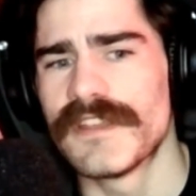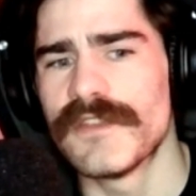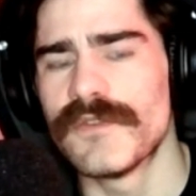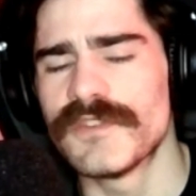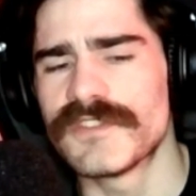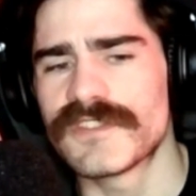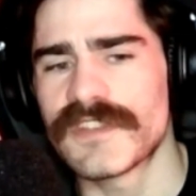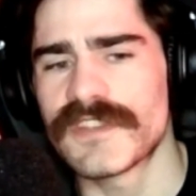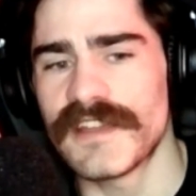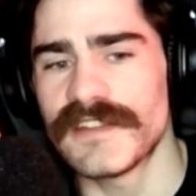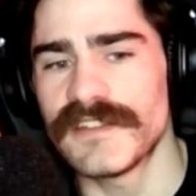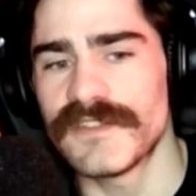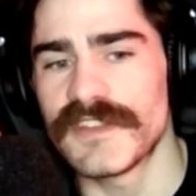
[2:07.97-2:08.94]
It was
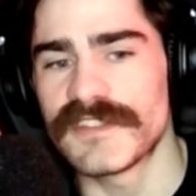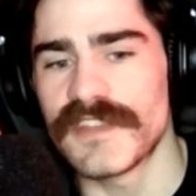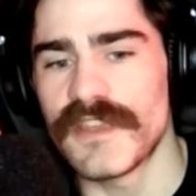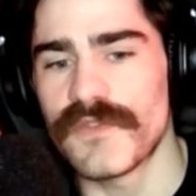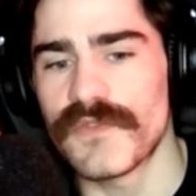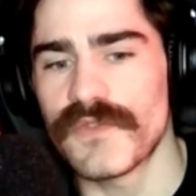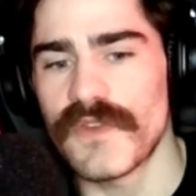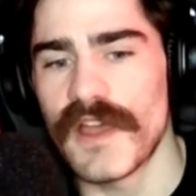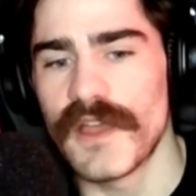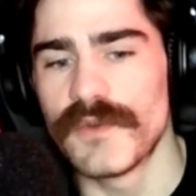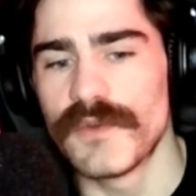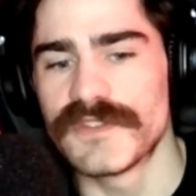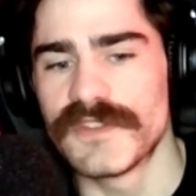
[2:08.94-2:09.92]
kind of as if
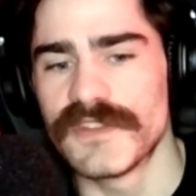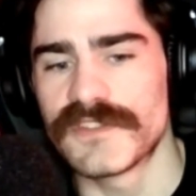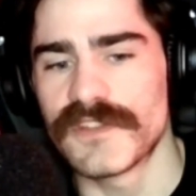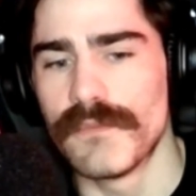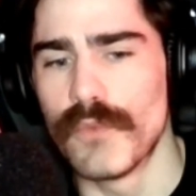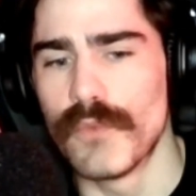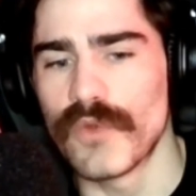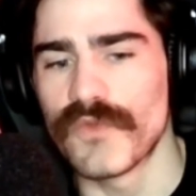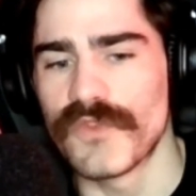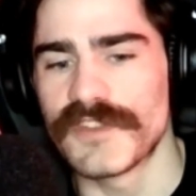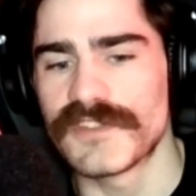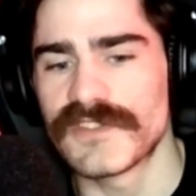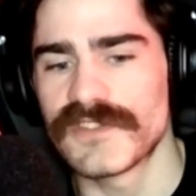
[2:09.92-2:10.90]
I was this
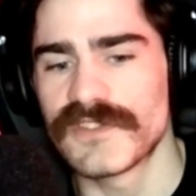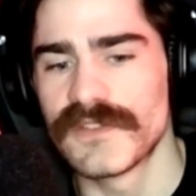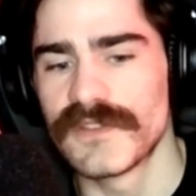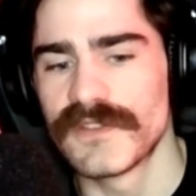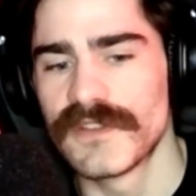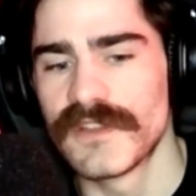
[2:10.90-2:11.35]
amorphous